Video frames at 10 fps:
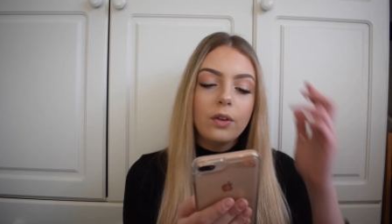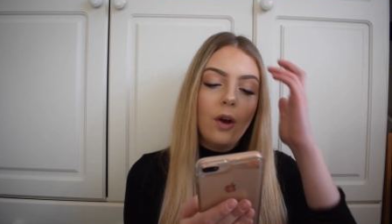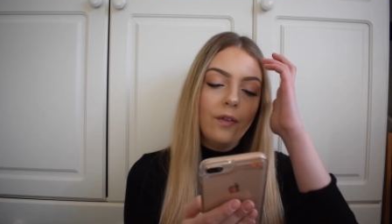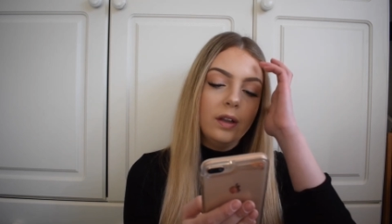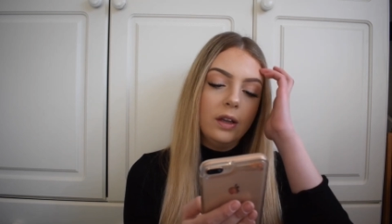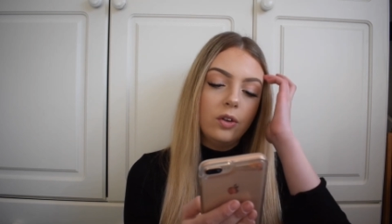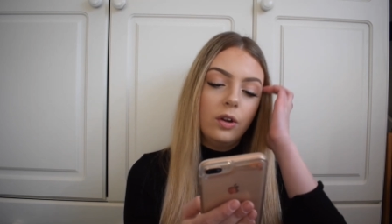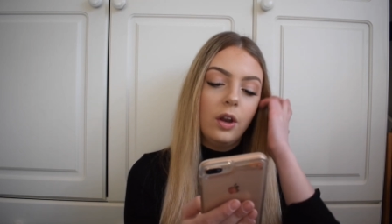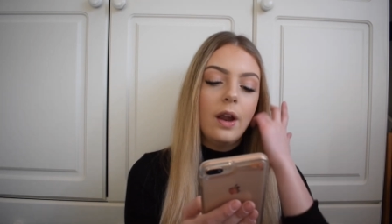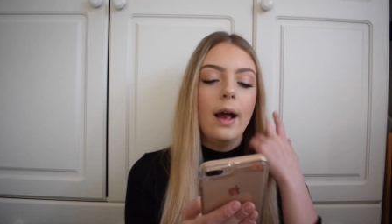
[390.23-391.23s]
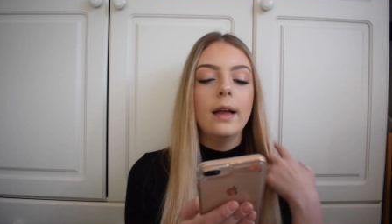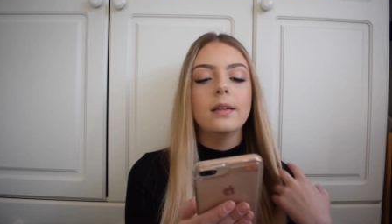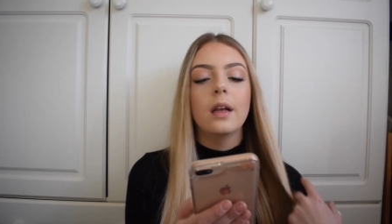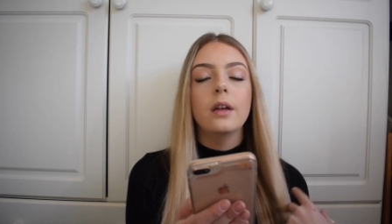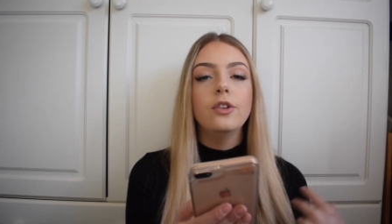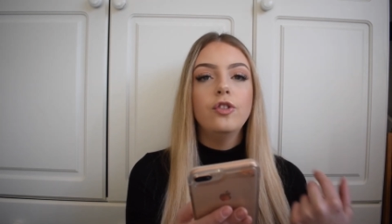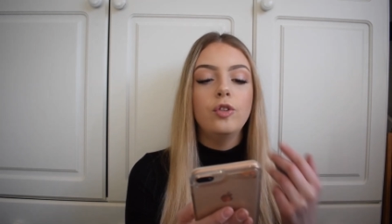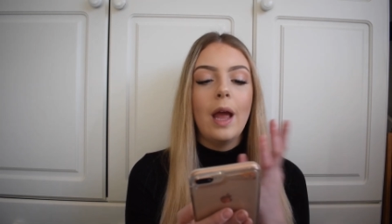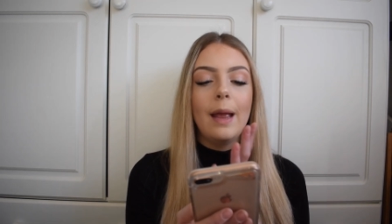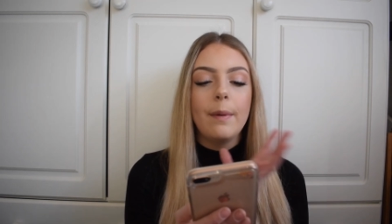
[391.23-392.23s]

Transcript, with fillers: So obviously it's got the nice shape,